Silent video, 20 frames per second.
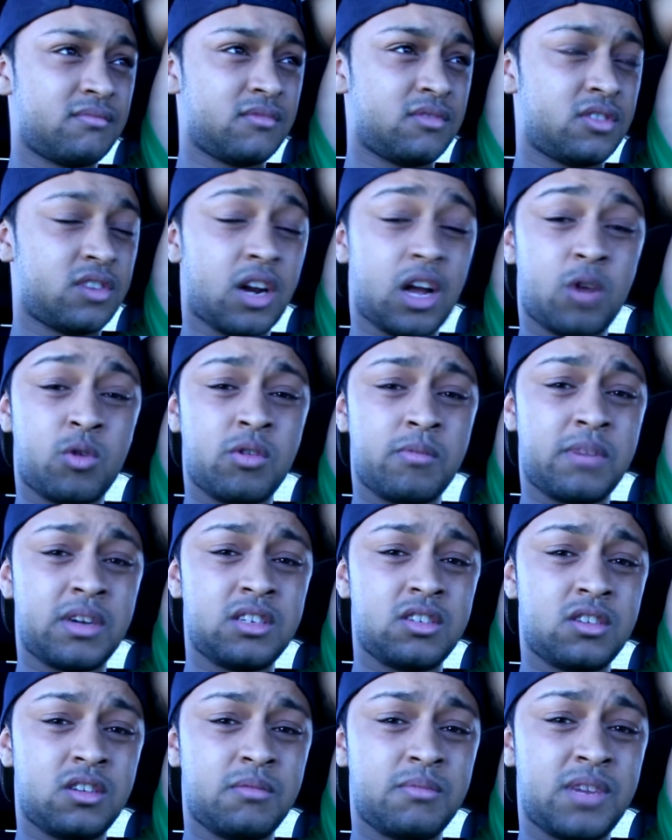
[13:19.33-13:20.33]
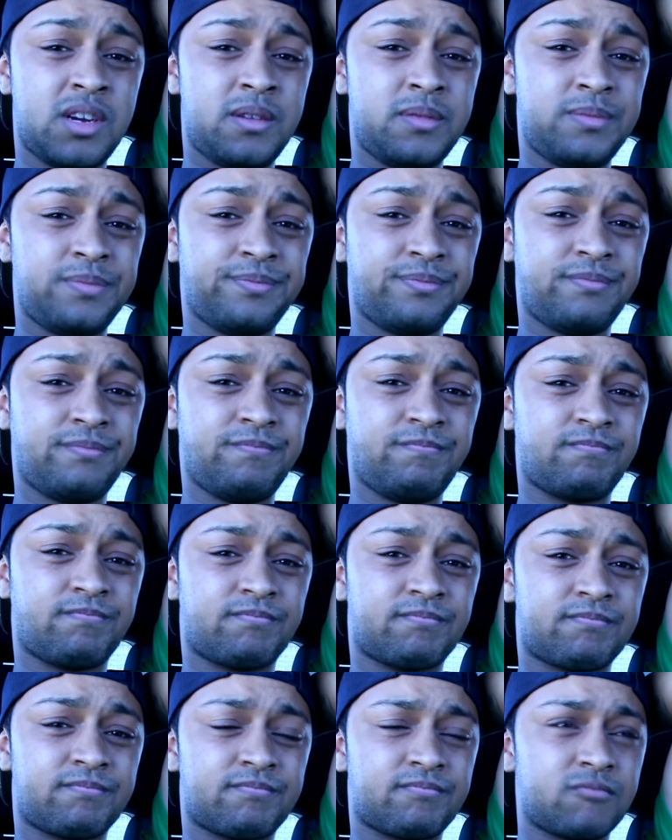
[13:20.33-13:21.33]
Should I quit my job, man,
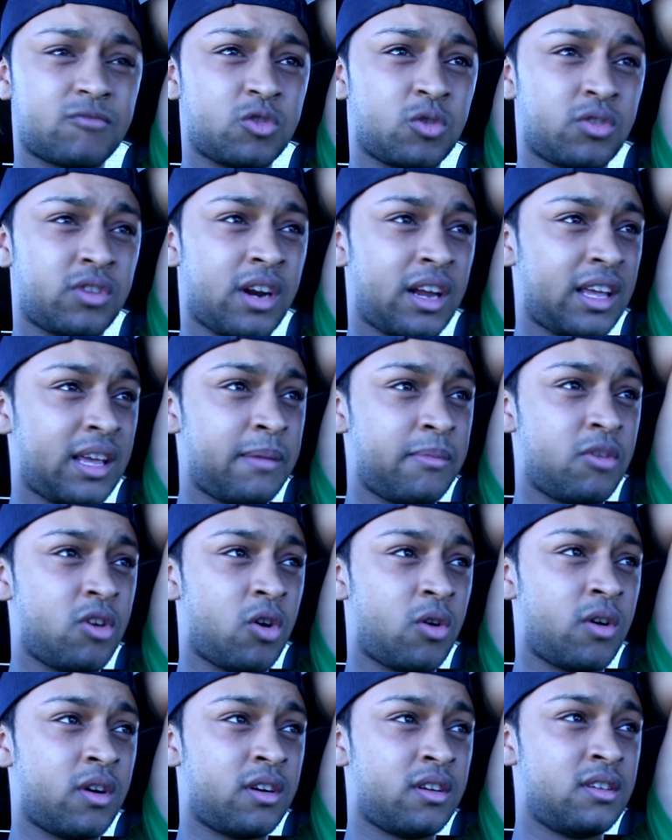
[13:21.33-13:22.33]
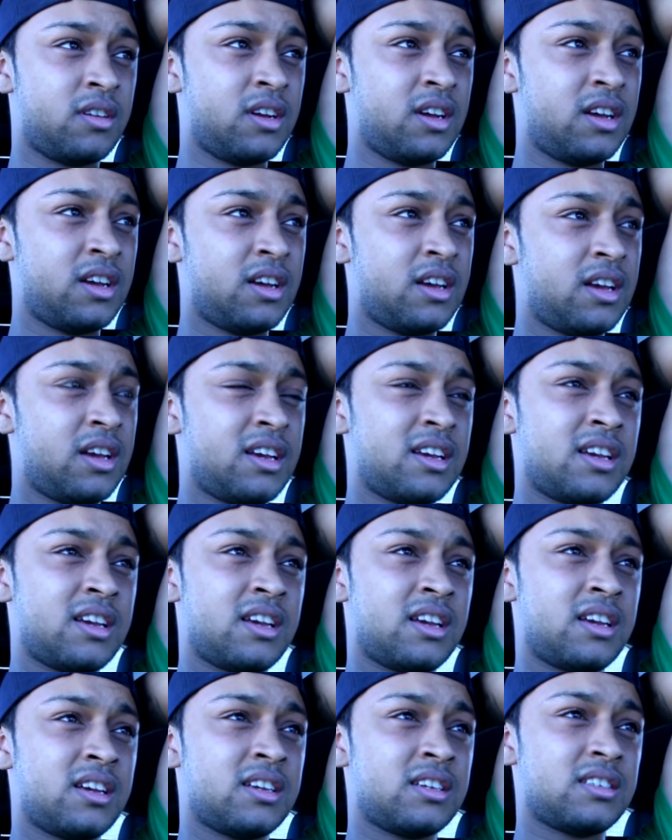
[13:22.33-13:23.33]
or should I keep going,
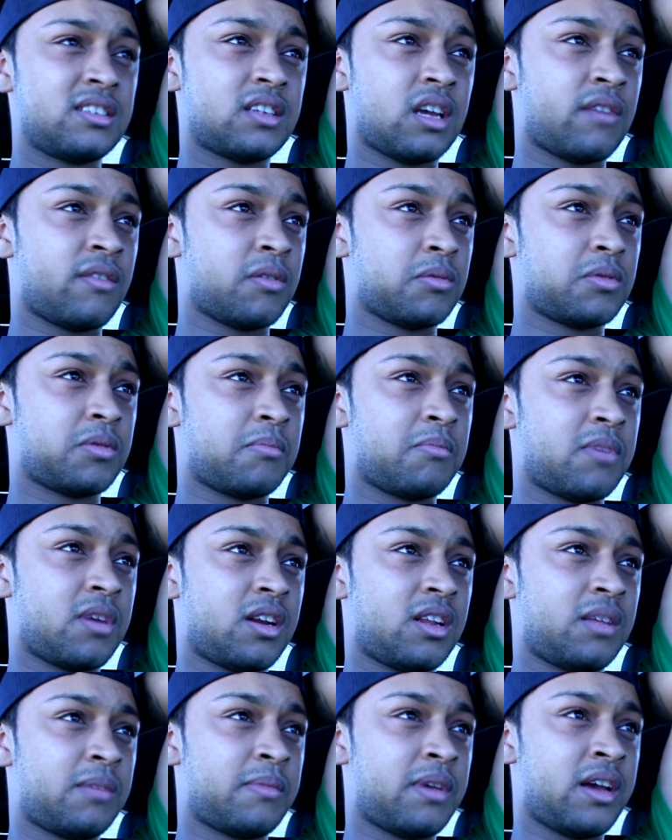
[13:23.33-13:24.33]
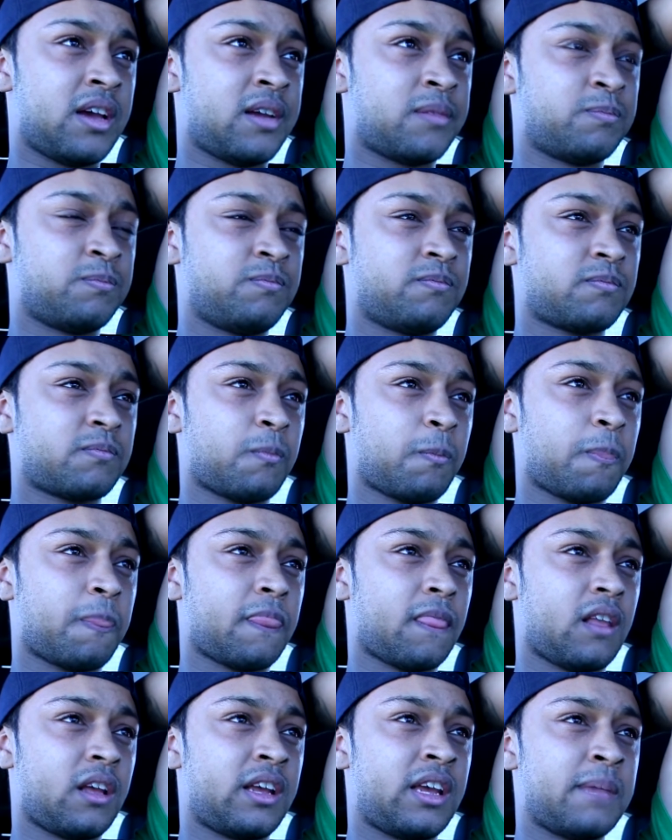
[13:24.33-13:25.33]
save up some money, man,
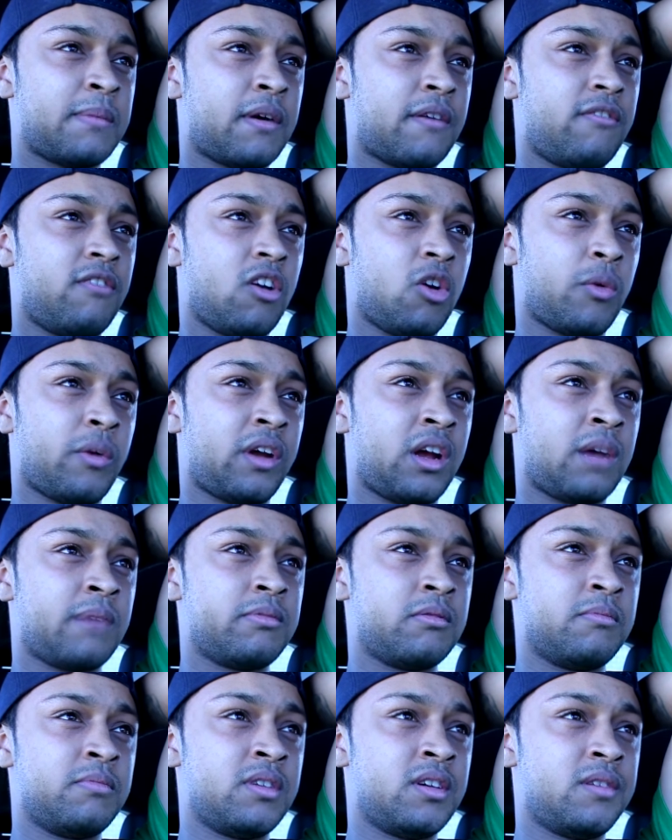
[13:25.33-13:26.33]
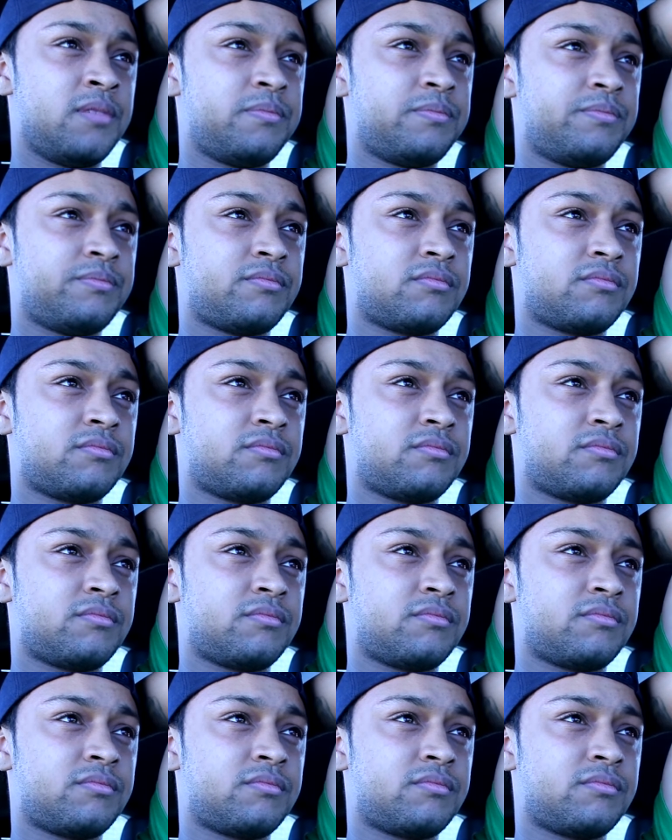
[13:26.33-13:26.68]
get my following up a bit?